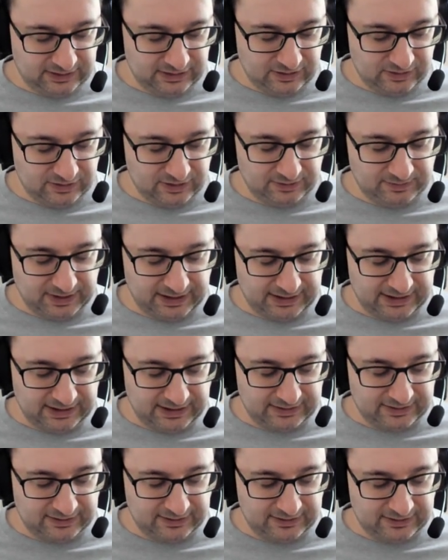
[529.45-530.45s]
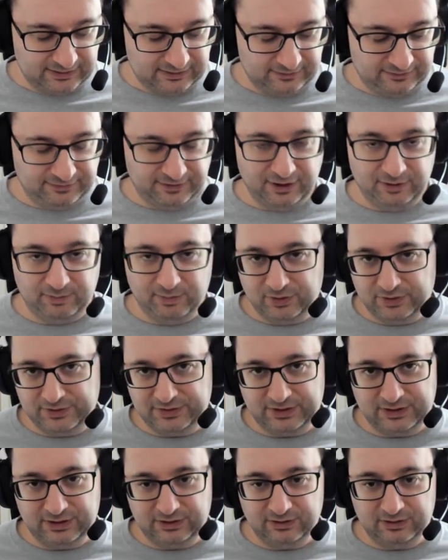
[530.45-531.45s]
you can make it far more
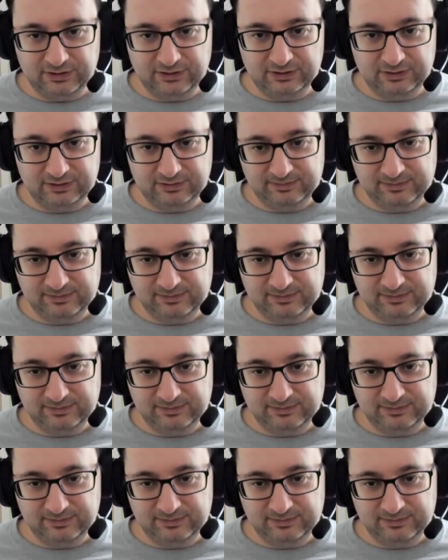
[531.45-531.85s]
secure